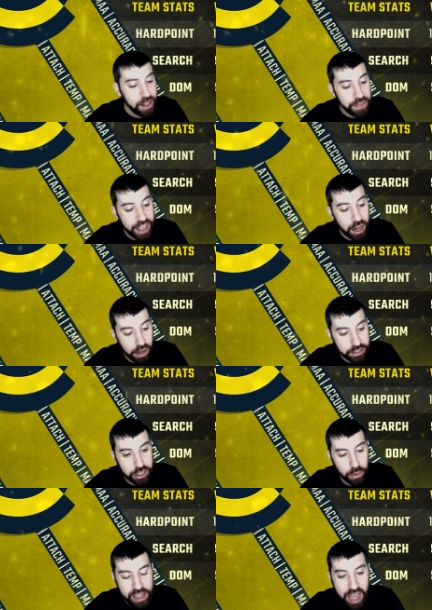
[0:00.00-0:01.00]
They
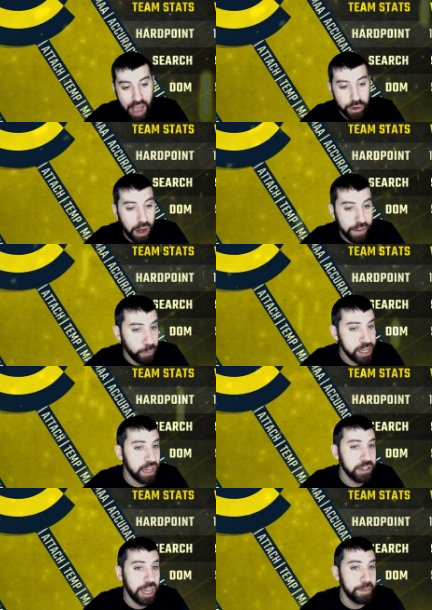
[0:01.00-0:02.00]
also have an off
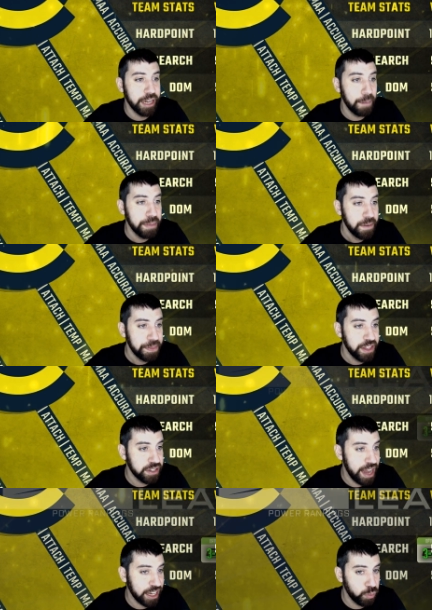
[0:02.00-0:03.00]
weekend coming up this
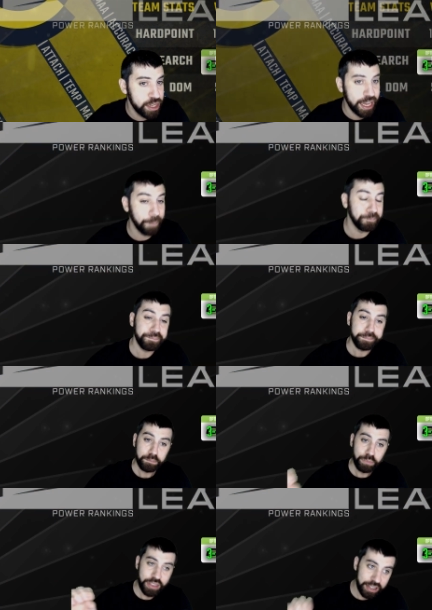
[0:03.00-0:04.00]
next weekend.
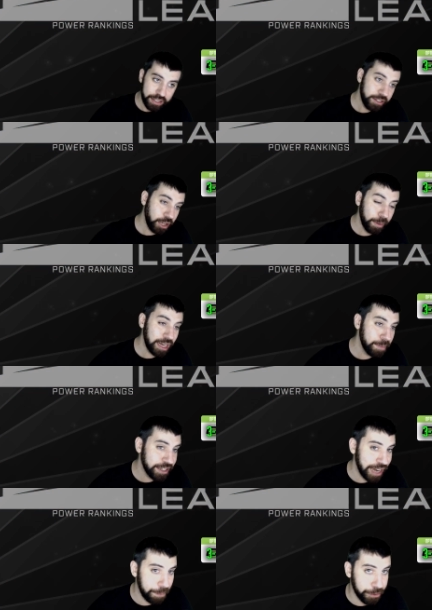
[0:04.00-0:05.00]
Coming into my
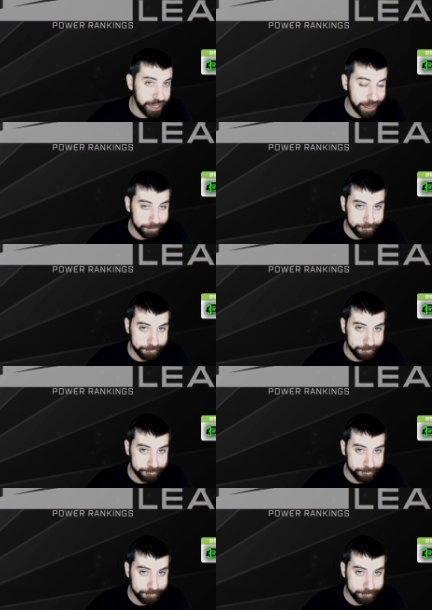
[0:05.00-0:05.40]
top three,